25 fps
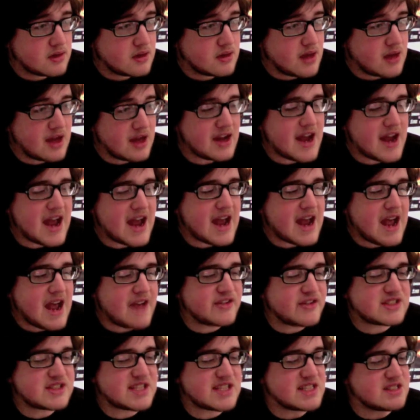ever
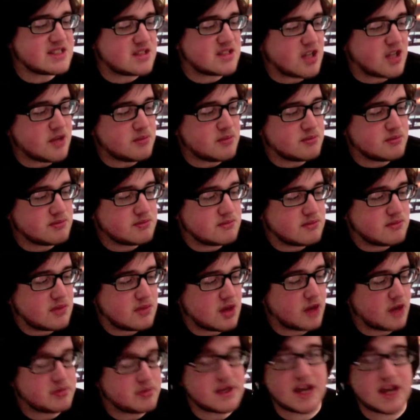since
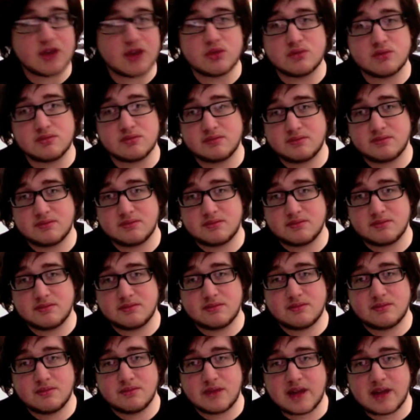Lobdell
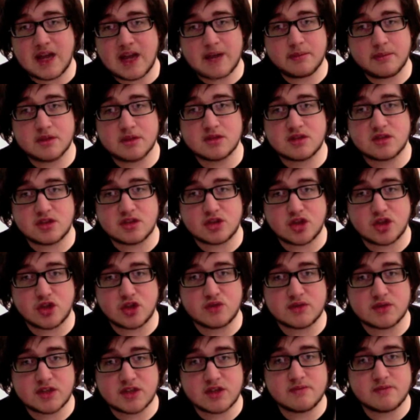came on to do
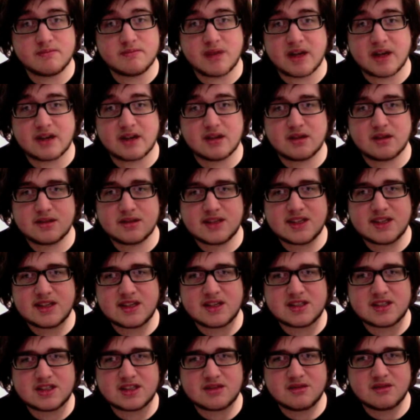Superman, it
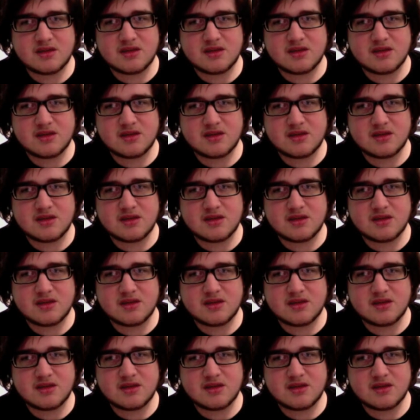is